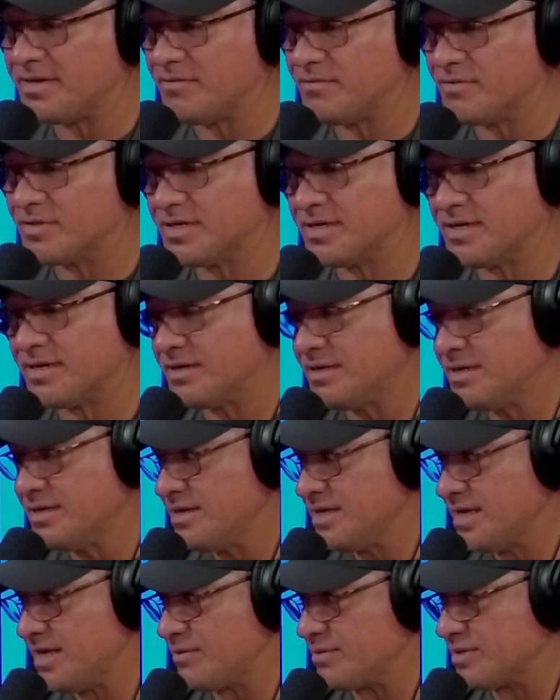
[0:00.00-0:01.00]
He was a
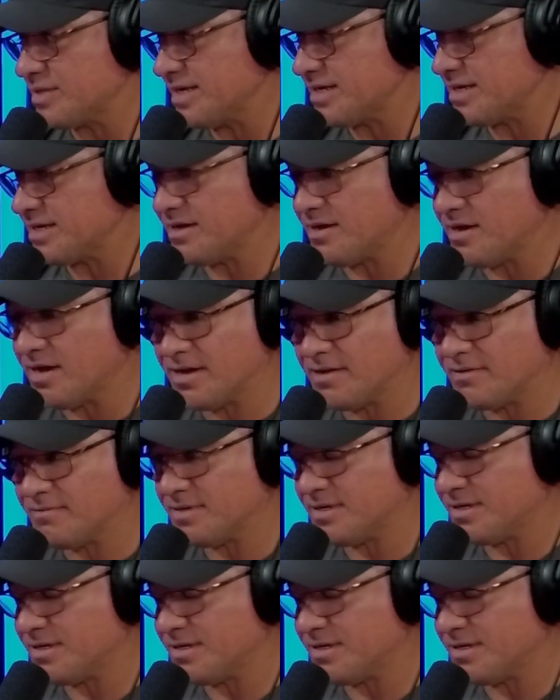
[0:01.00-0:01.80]
he was like a, a,